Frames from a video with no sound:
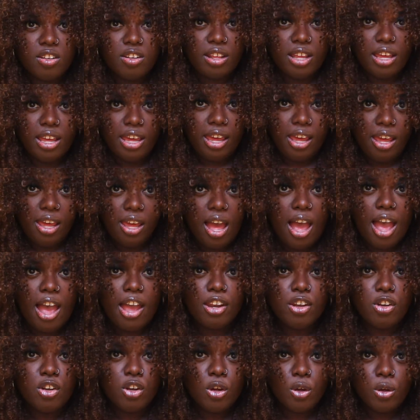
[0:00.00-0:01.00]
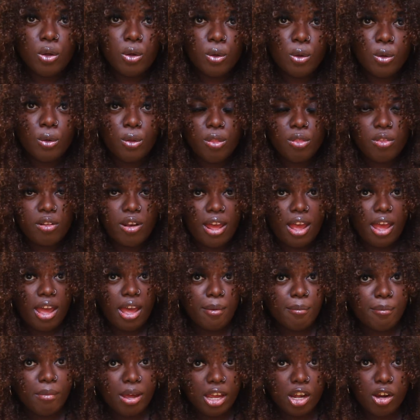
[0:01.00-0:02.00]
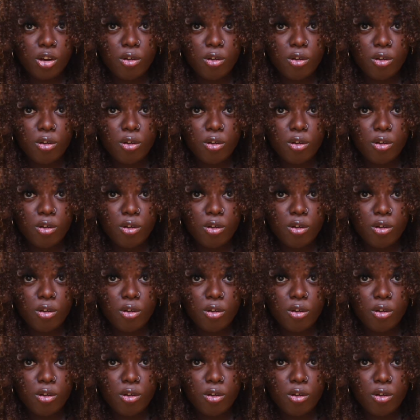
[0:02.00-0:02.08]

the day, I know that I, my